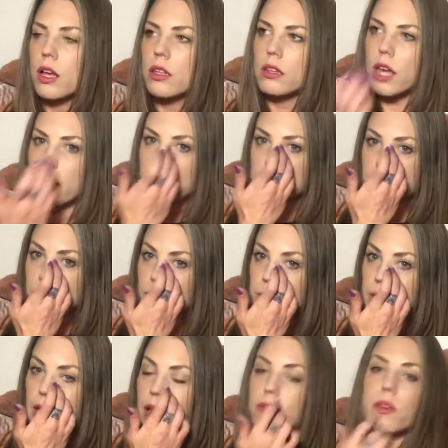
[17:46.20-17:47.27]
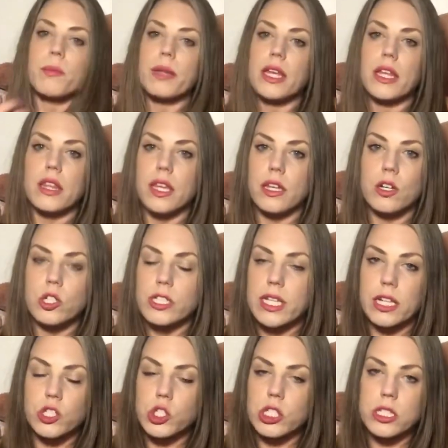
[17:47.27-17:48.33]
Luckily for me, everybody at the
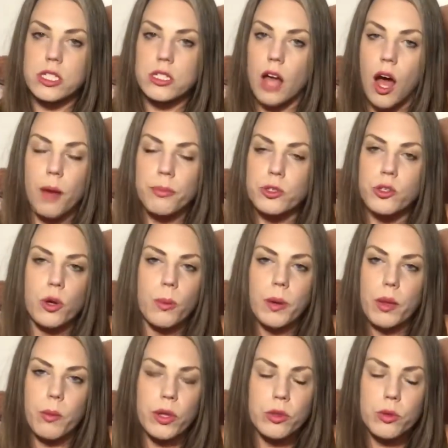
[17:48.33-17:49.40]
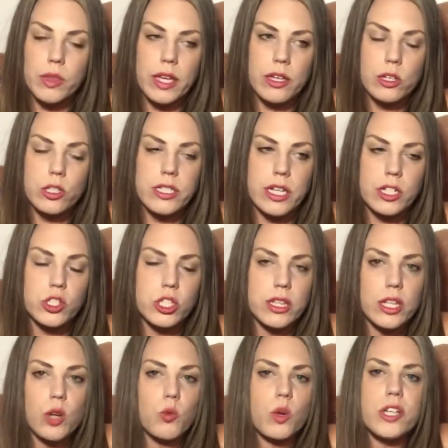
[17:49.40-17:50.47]
intersection stopped. Nobody went through the intersection.
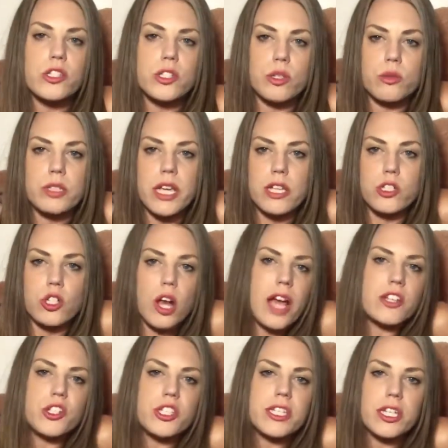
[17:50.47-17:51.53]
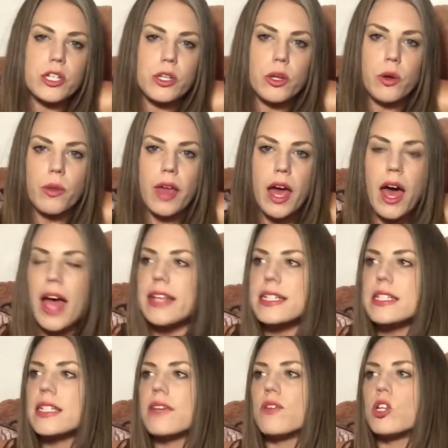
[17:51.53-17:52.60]
There was no danger. I just didn't know that. I
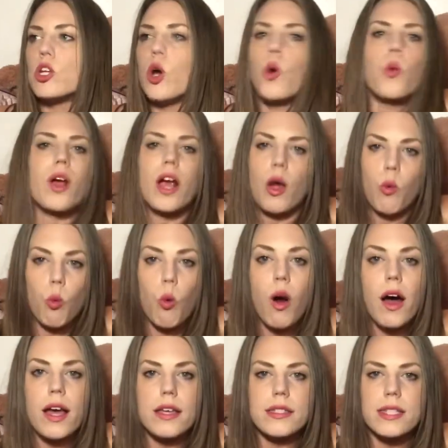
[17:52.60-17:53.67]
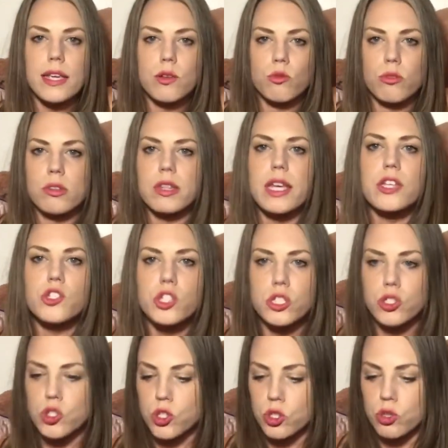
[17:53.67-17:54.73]
didn't even know where I was in
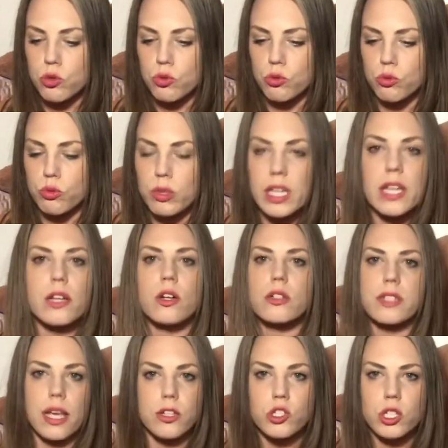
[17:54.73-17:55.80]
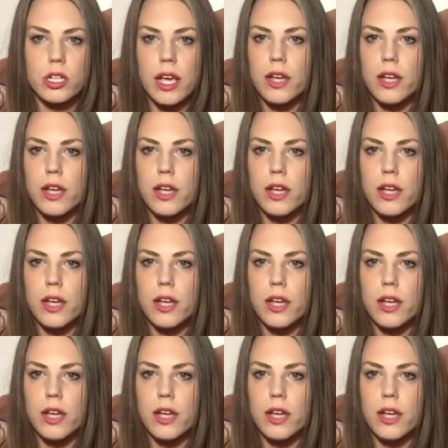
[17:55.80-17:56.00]
relation to the intersection.